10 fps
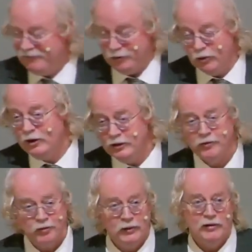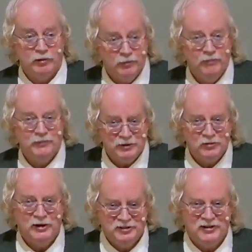you're going to live forever. That's
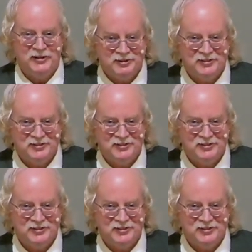what he says.